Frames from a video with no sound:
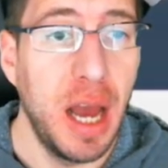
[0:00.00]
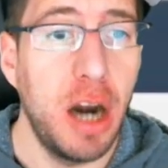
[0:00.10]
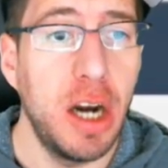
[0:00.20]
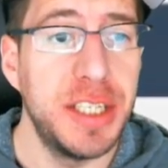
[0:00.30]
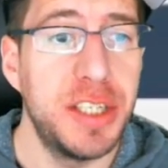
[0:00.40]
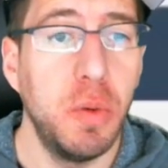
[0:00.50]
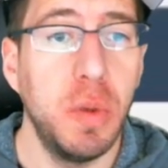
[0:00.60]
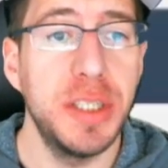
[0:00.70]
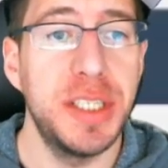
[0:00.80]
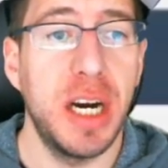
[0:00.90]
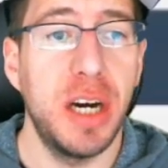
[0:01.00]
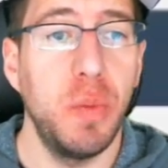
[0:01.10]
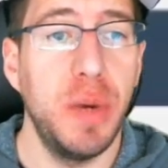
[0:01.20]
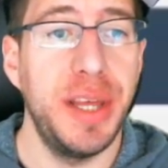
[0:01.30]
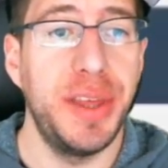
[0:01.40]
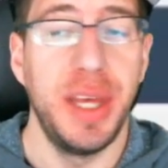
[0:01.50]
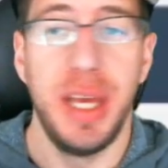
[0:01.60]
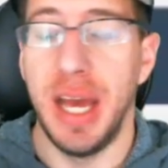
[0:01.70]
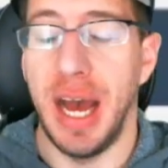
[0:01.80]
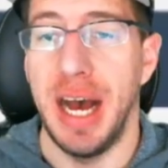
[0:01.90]
All right, so we'll start with
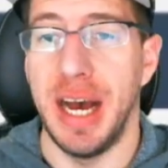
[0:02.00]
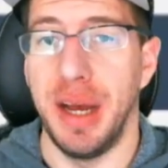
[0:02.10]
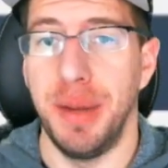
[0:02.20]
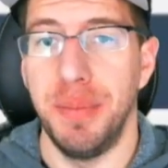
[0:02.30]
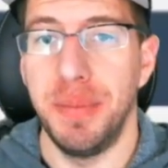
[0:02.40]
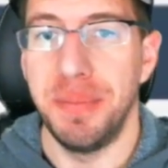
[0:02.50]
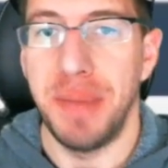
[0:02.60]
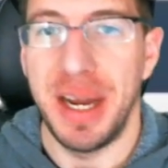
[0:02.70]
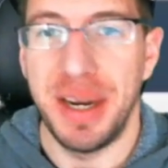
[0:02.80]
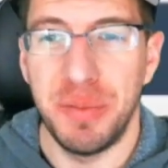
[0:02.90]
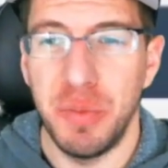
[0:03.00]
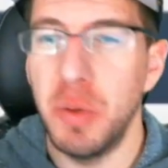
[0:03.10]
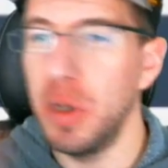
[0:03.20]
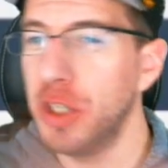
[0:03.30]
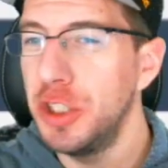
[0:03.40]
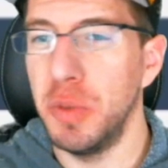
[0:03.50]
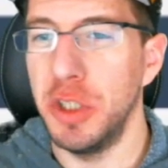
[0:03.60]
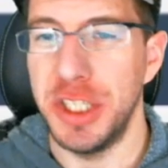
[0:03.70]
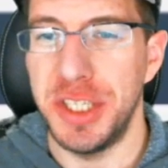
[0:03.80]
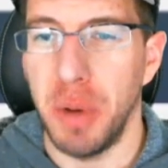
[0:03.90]
we'll
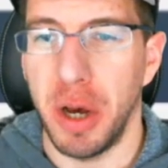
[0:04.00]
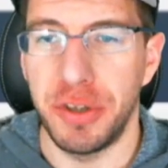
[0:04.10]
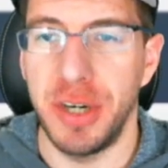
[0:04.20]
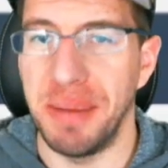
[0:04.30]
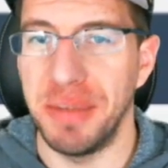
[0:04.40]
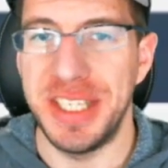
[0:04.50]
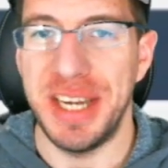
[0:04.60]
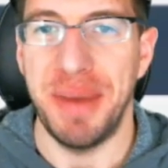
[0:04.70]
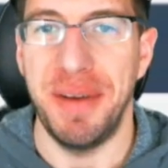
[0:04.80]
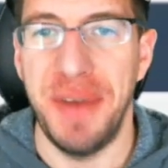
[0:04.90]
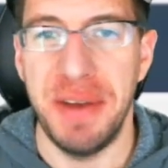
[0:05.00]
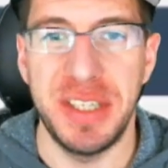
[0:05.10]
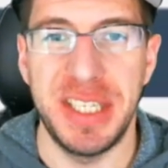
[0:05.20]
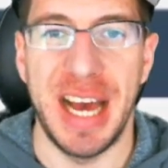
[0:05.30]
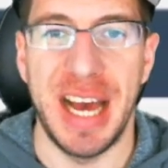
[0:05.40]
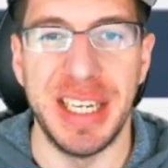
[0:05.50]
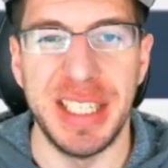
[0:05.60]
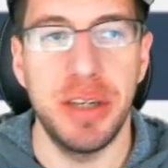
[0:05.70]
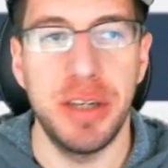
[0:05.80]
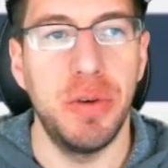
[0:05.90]
just do all three. I'm going to say my favorites at the end.
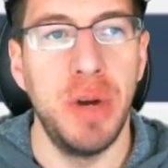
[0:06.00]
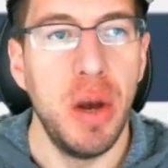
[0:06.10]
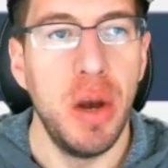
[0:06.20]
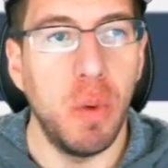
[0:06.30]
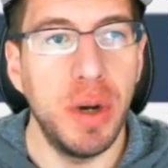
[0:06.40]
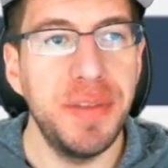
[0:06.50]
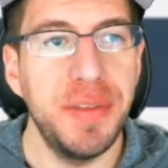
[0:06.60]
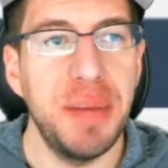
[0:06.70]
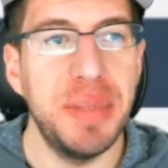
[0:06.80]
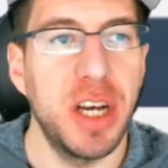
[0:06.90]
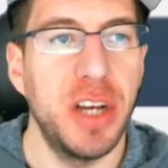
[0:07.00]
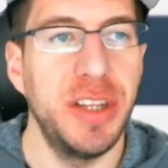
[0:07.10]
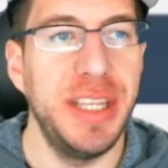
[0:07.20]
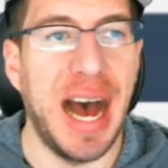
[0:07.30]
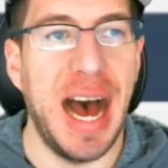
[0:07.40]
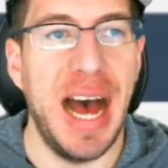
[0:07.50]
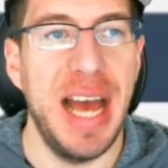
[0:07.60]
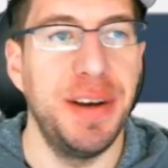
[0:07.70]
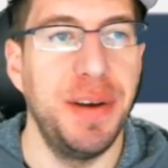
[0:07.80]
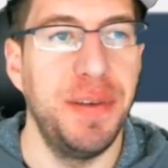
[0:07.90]
So one of them is called the
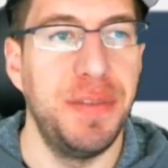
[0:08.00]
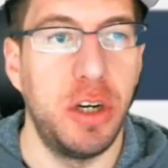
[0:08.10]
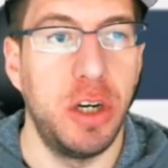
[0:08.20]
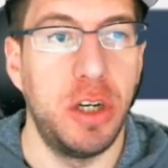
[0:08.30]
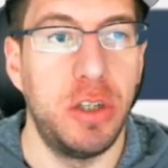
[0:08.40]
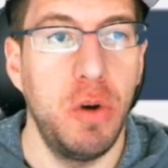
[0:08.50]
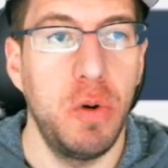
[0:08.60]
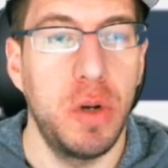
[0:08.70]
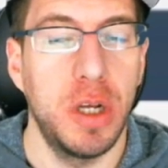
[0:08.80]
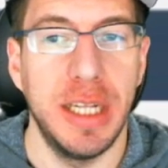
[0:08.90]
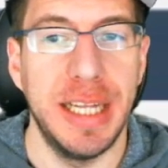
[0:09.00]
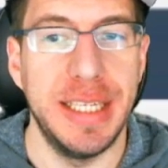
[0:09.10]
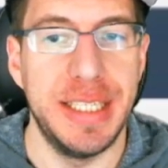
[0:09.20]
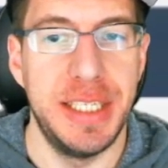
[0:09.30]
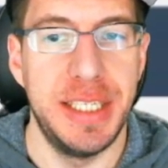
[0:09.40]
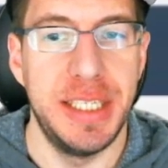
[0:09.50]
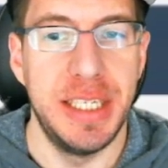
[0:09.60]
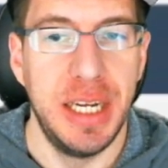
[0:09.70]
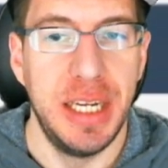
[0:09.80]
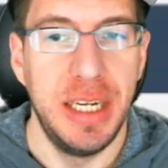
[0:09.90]
Eye of Neuroculus.
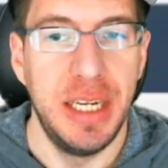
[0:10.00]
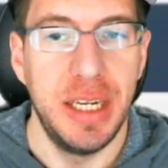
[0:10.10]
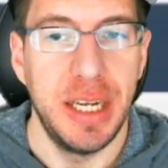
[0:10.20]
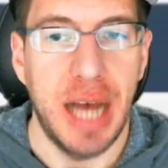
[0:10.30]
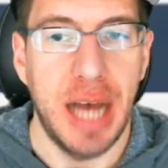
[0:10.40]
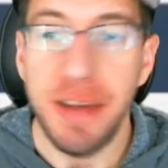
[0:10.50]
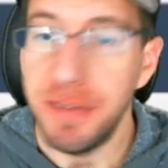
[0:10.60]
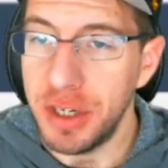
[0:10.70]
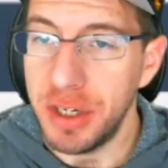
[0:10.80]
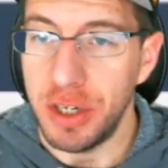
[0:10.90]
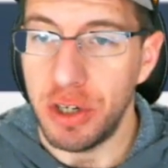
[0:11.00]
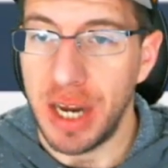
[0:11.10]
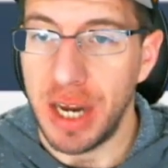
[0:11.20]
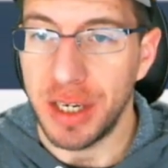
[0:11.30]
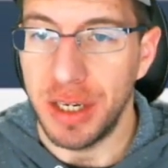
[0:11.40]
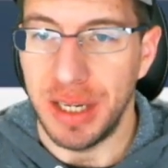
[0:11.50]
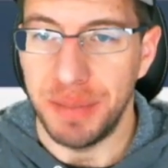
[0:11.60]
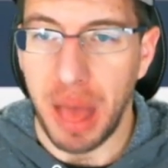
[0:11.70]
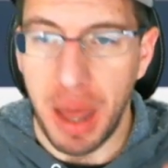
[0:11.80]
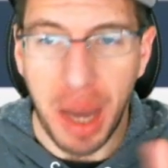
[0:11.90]

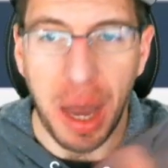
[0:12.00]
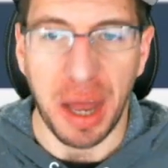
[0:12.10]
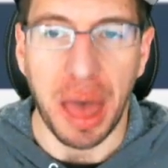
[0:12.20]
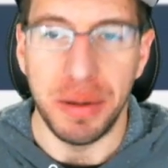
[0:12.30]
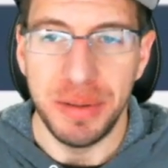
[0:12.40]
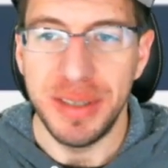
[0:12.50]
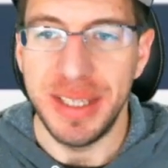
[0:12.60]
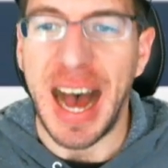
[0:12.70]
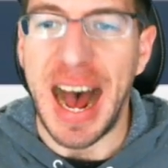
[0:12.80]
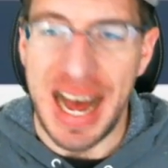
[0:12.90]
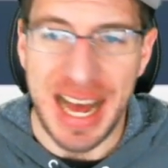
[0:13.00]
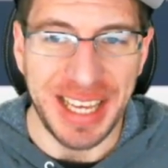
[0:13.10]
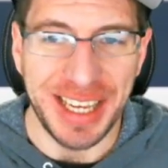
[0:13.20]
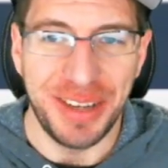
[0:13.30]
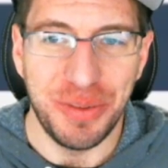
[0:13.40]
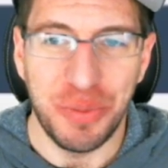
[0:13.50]
The Eye.